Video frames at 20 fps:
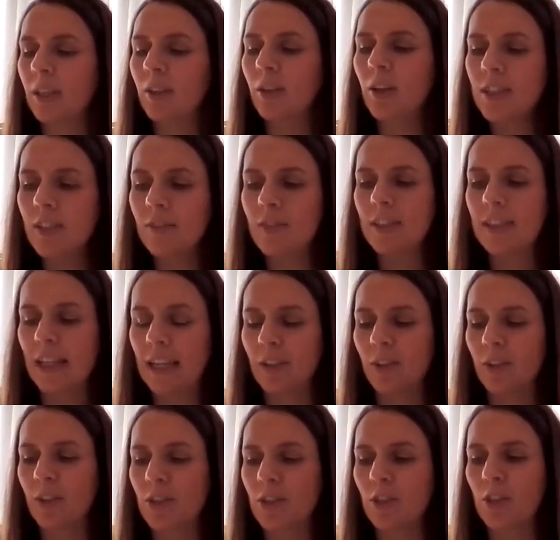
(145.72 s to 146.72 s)
lots of the
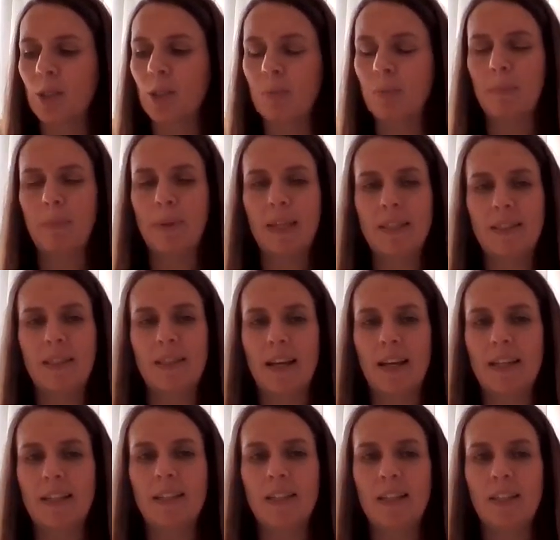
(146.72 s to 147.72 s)
technology used to be based in
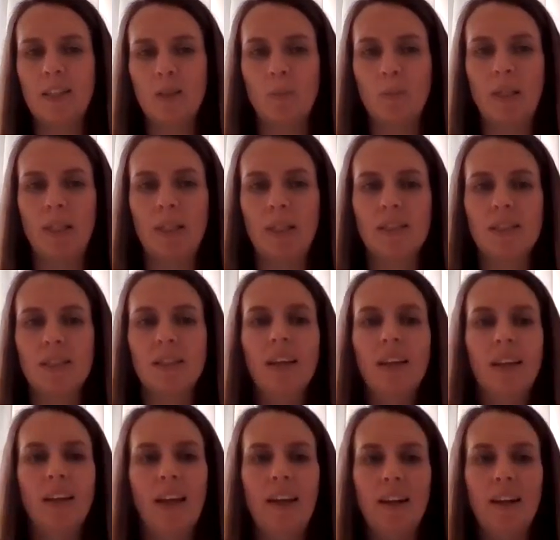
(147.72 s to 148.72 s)
IT suite.
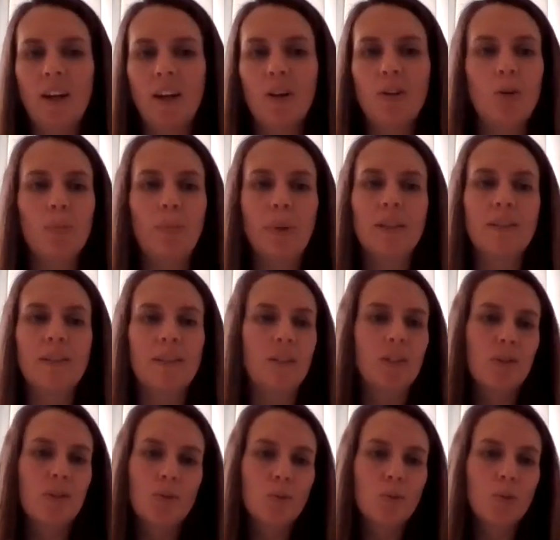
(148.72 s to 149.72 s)
And in our new building,
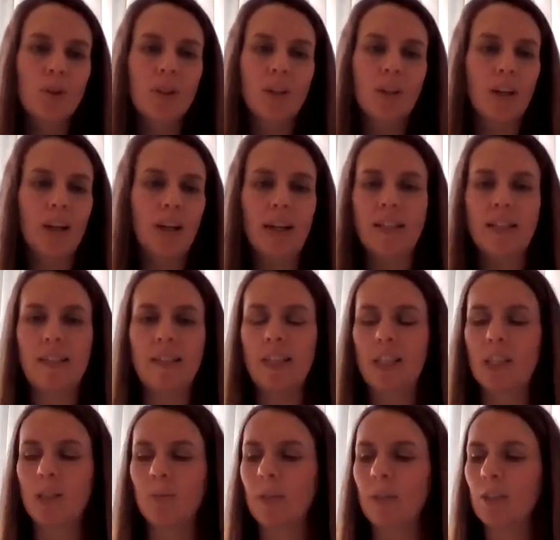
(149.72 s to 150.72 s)
there's no longer an IT
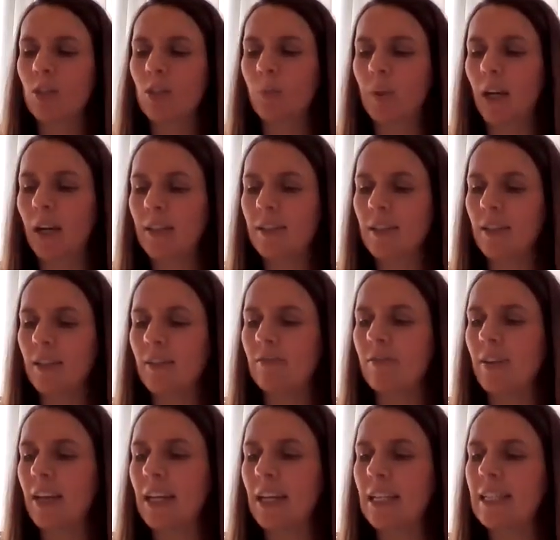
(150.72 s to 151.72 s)
suite. So we had to
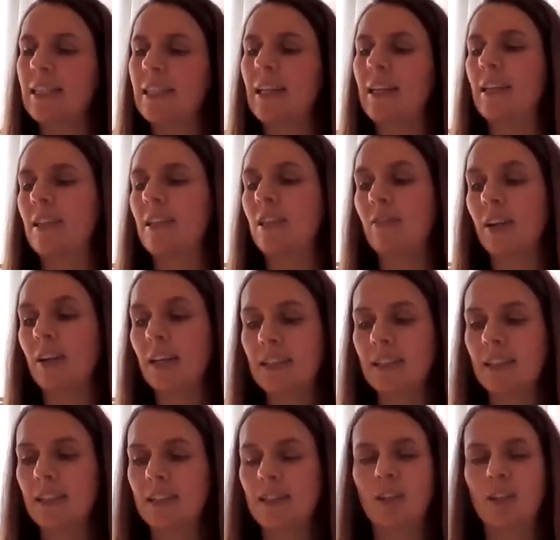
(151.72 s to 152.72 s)
invest in
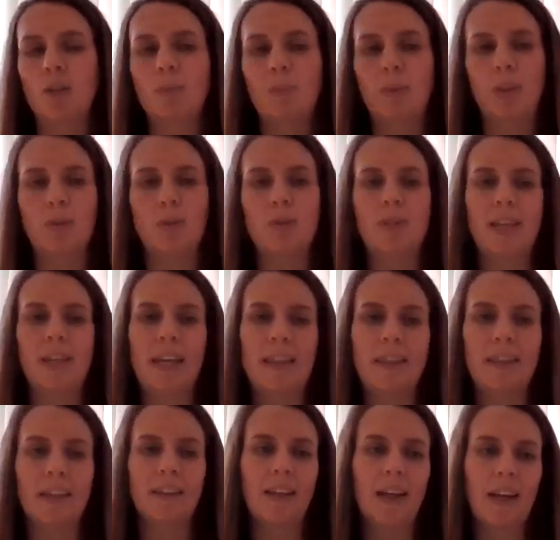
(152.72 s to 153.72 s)
devices that could be used
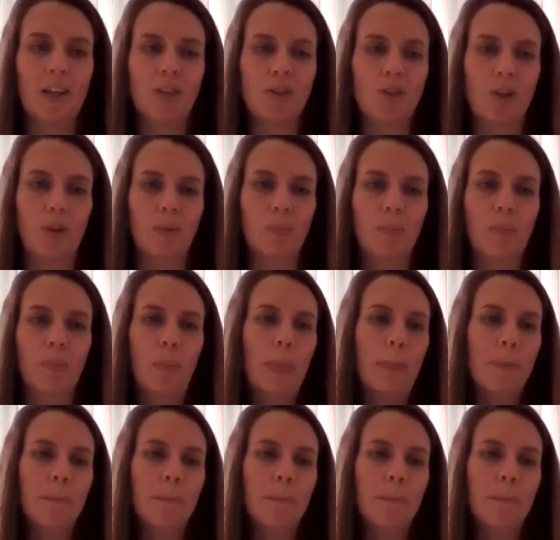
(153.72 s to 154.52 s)
in the classroom.